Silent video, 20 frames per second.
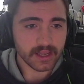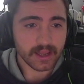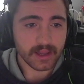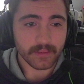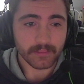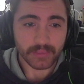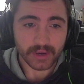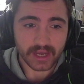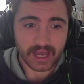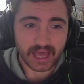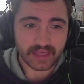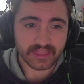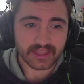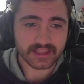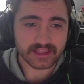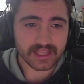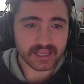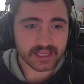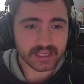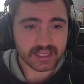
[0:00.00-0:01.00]
But I
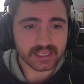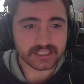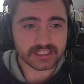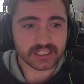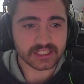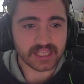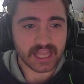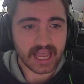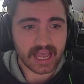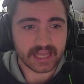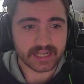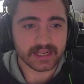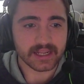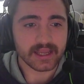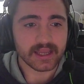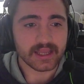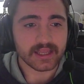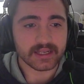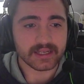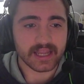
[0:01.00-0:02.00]
think that he's just had
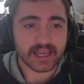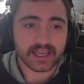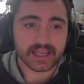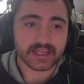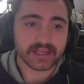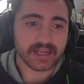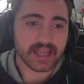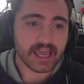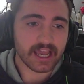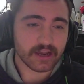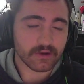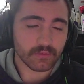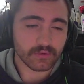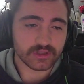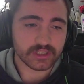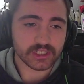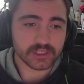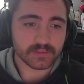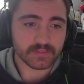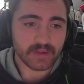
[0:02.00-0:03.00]
neck and neck
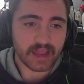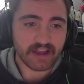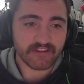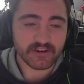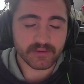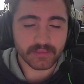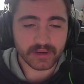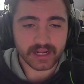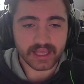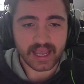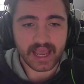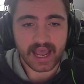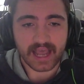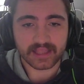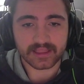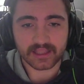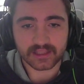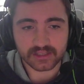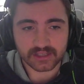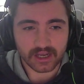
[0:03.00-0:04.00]
with just everybody
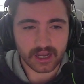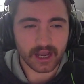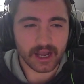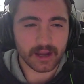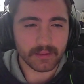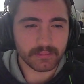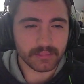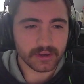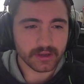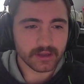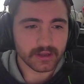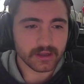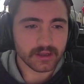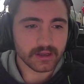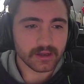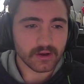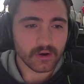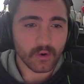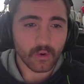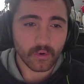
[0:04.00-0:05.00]
at the top,
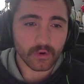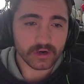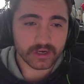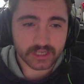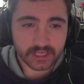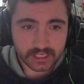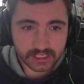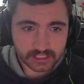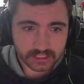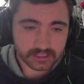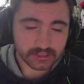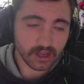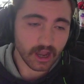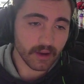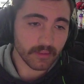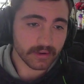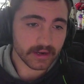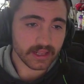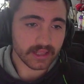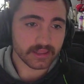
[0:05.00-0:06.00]
or he's
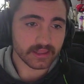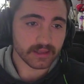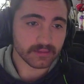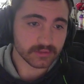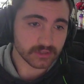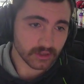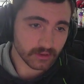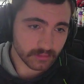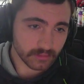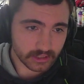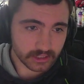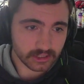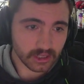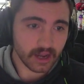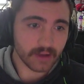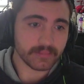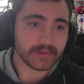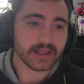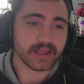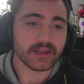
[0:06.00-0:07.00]
dominated them. So I mean, he
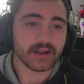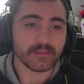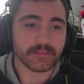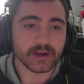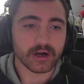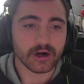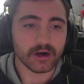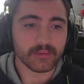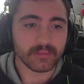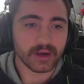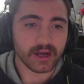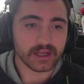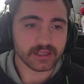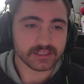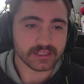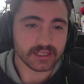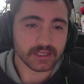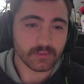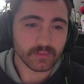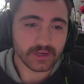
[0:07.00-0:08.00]
dominated Amir
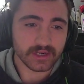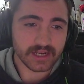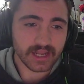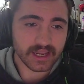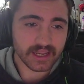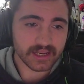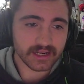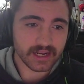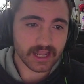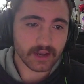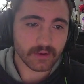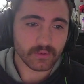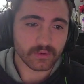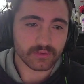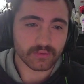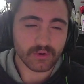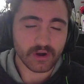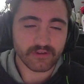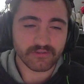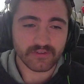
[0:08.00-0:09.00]
Albazi, went neck and neck with
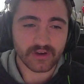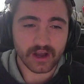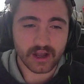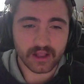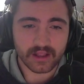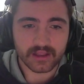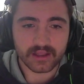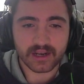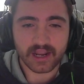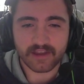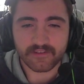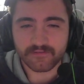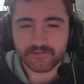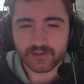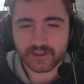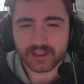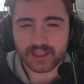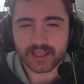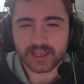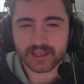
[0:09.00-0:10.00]
Rival, and I
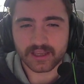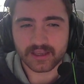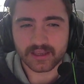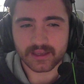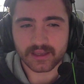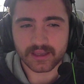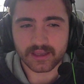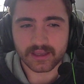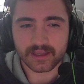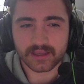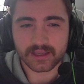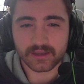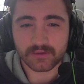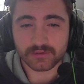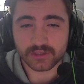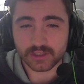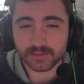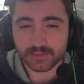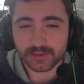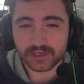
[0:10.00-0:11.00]
feel like it
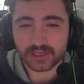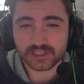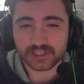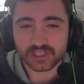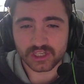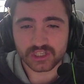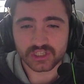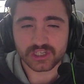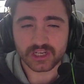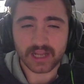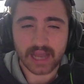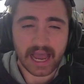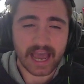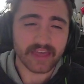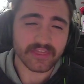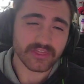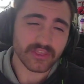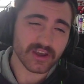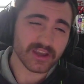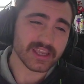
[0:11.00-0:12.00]
was a split decision.
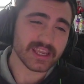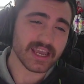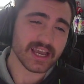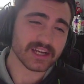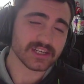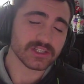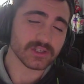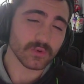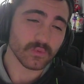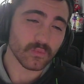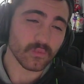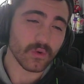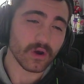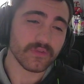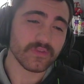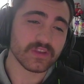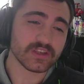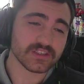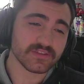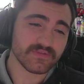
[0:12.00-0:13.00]
I thought he actually
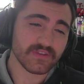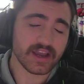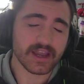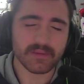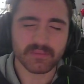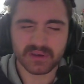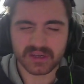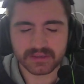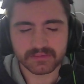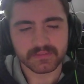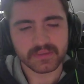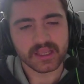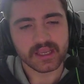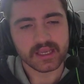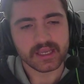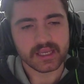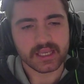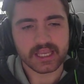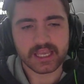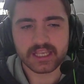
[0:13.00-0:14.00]
won this fight, but
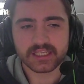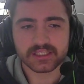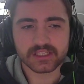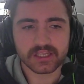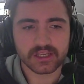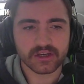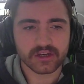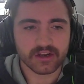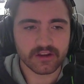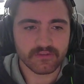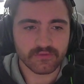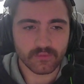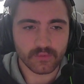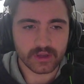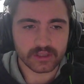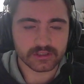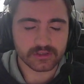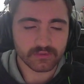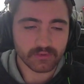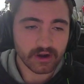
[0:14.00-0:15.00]
easily could have
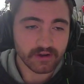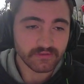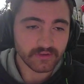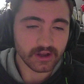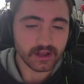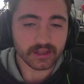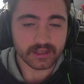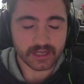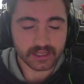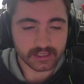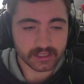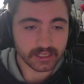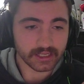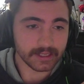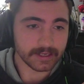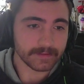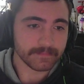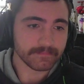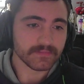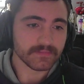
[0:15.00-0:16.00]
went to Rival, and it
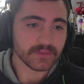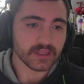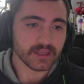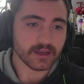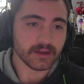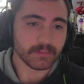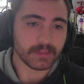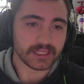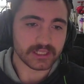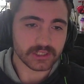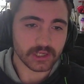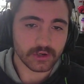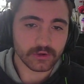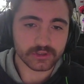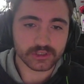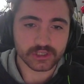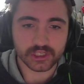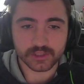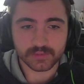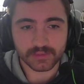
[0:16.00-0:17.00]
did.
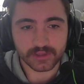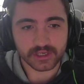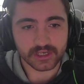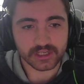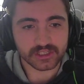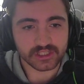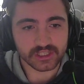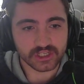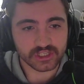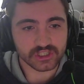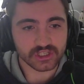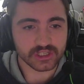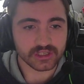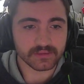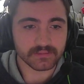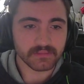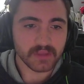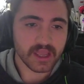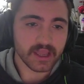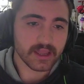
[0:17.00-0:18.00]
Pantoja split
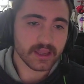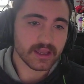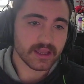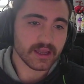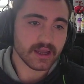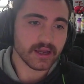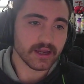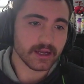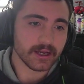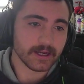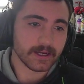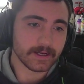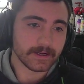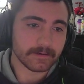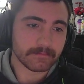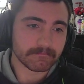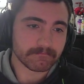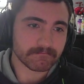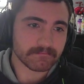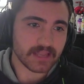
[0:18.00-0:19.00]
decision.
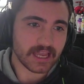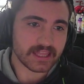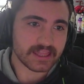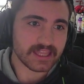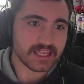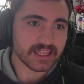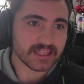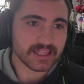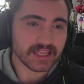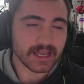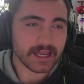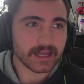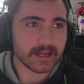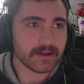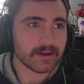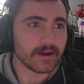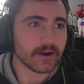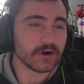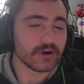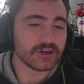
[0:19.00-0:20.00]
I think that
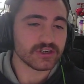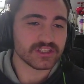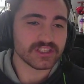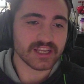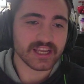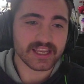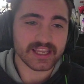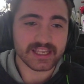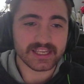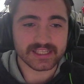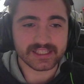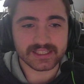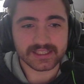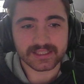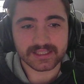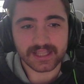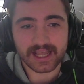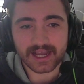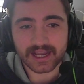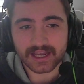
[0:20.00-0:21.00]
Erceg, he's
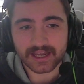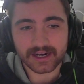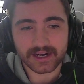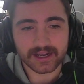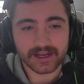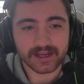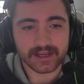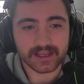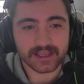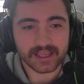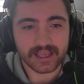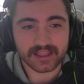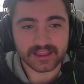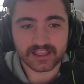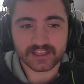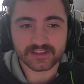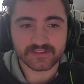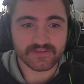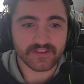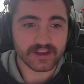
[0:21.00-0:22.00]
not gonna get
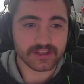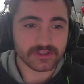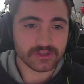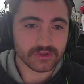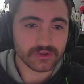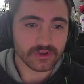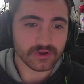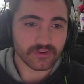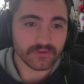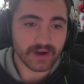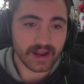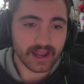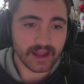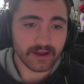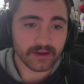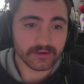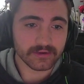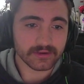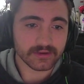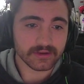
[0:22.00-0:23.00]
this fight to the
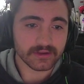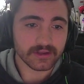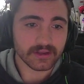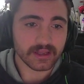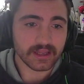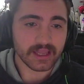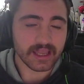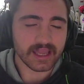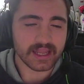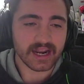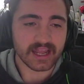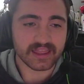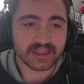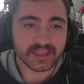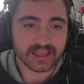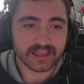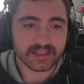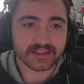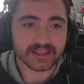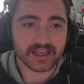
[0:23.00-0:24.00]
ground, and I
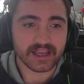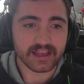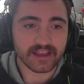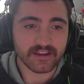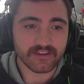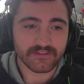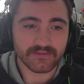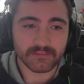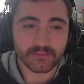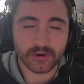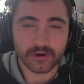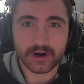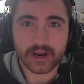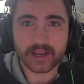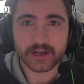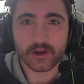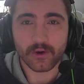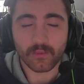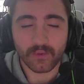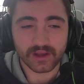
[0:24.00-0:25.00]
think that if
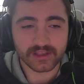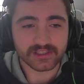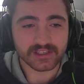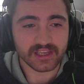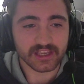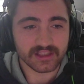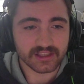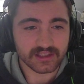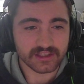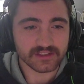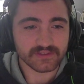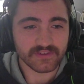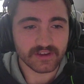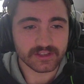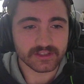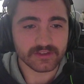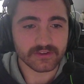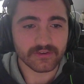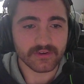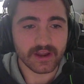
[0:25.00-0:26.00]
Moreno wants to get to this
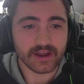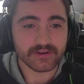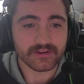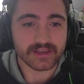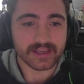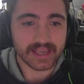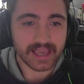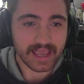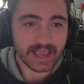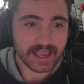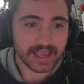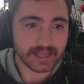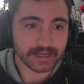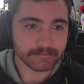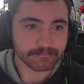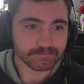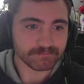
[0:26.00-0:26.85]
fight to the ground, he can.